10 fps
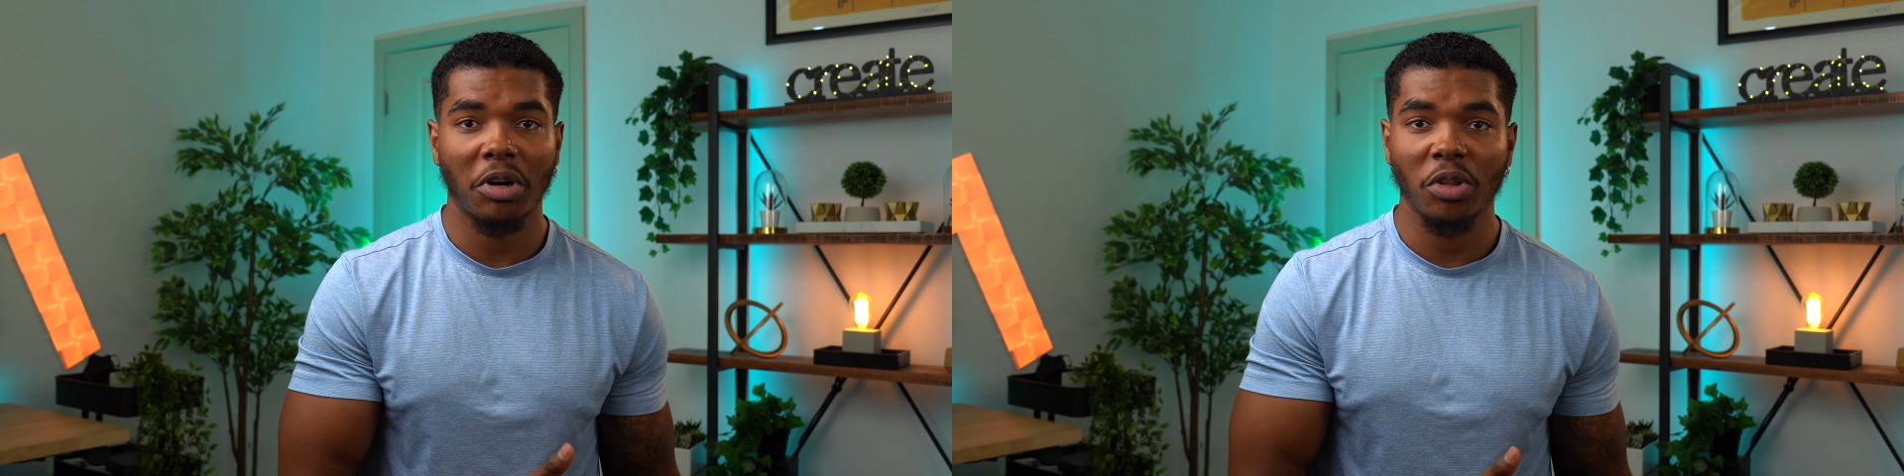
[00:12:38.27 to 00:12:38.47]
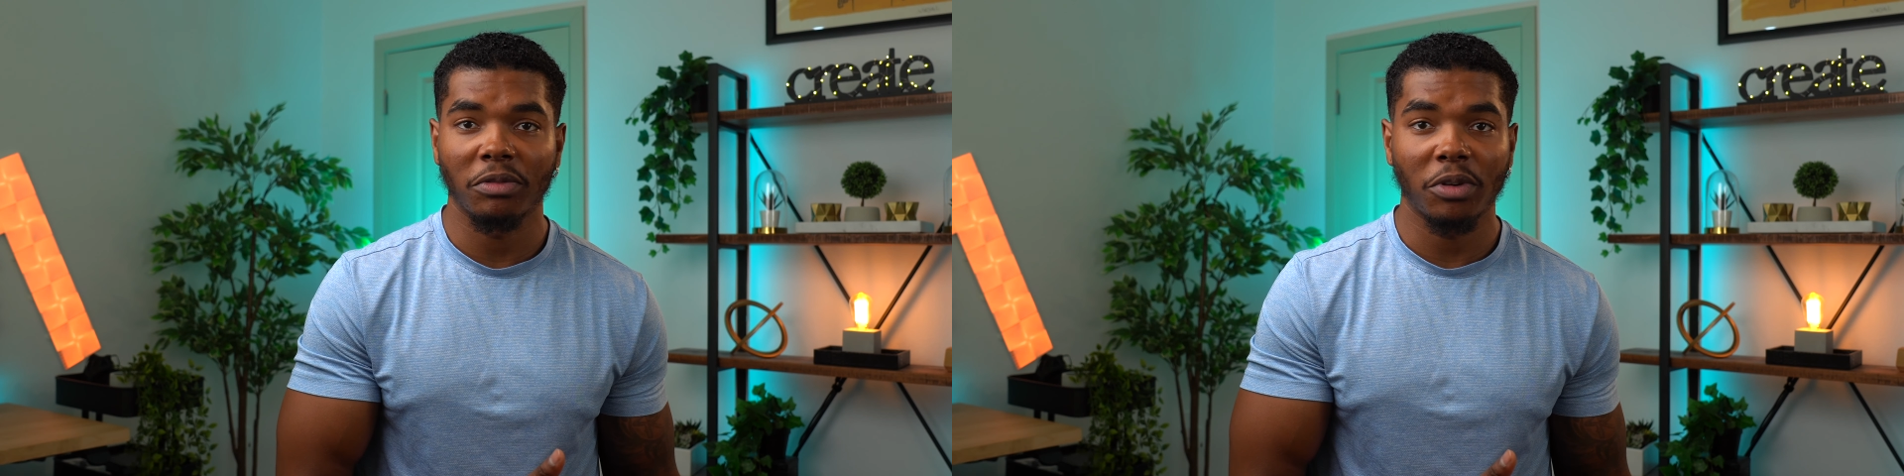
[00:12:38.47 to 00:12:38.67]

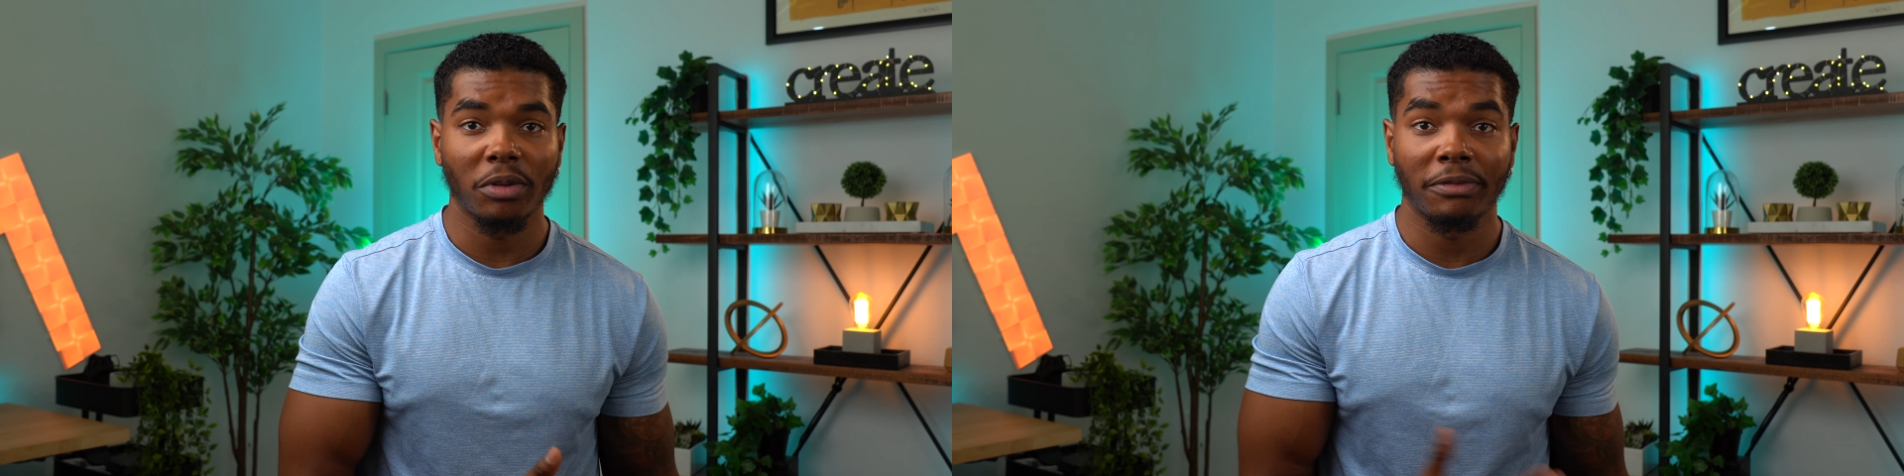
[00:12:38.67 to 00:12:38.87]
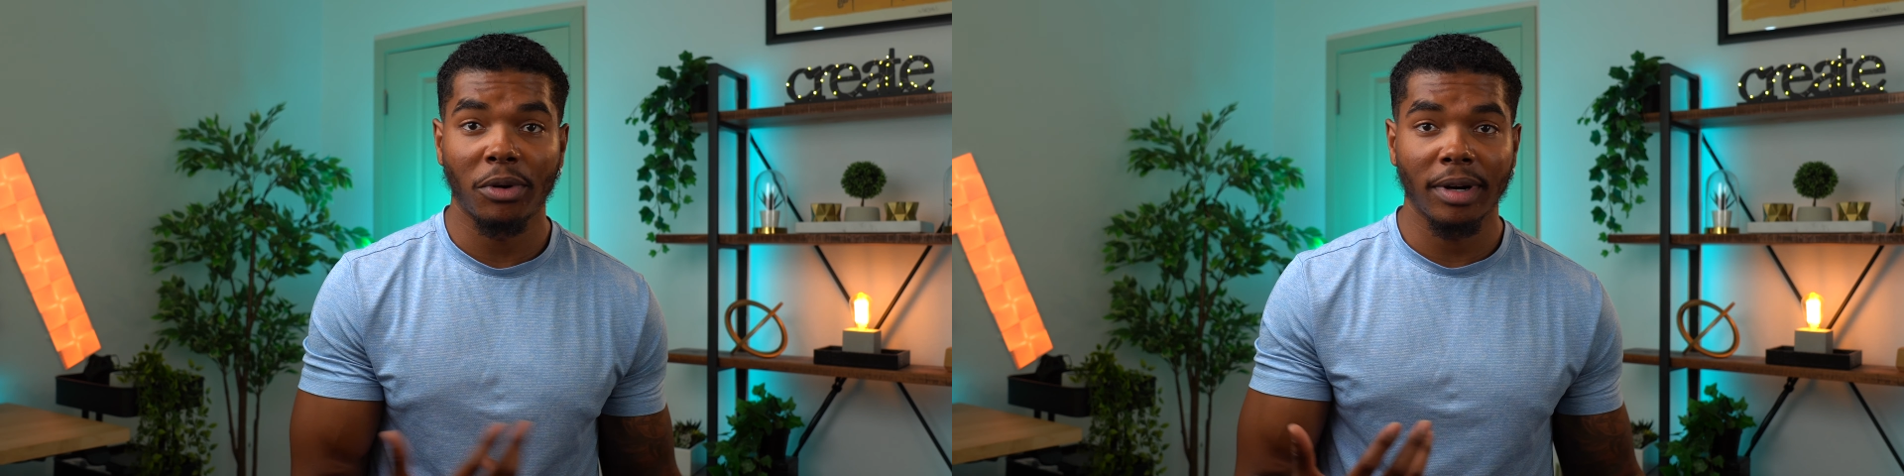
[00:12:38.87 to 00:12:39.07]
on the
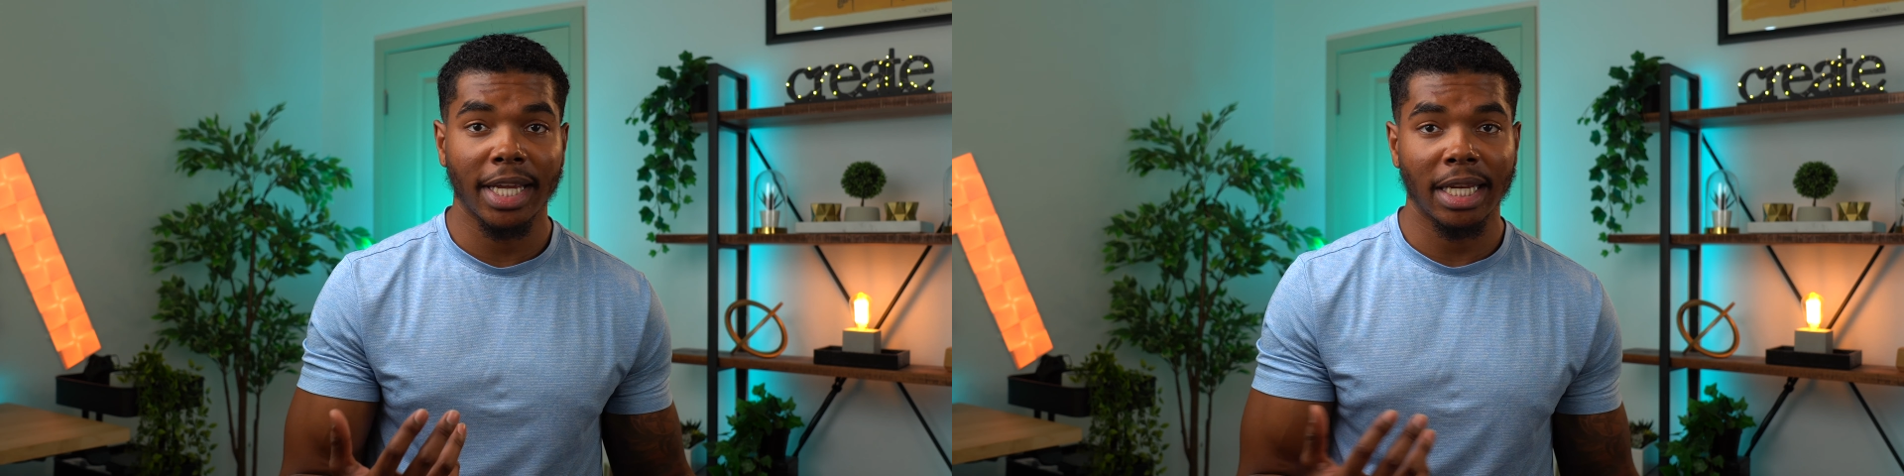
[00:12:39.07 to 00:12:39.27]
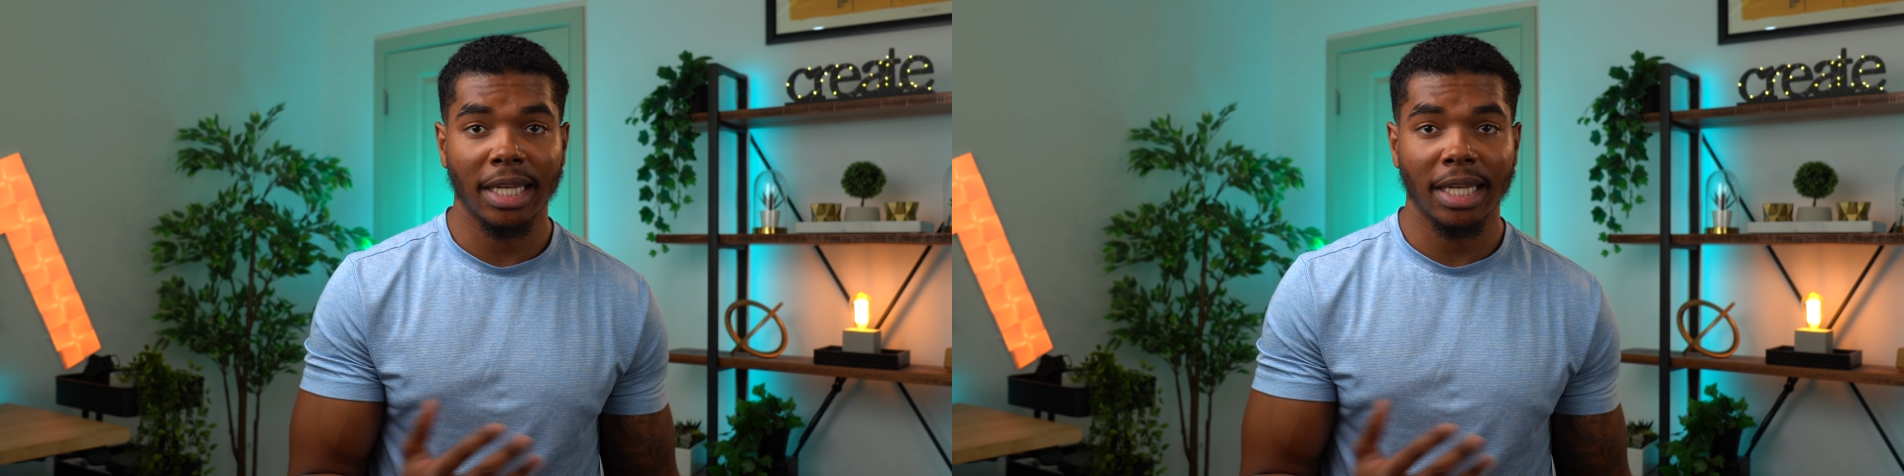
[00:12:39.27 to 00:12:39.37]
Fold 4, it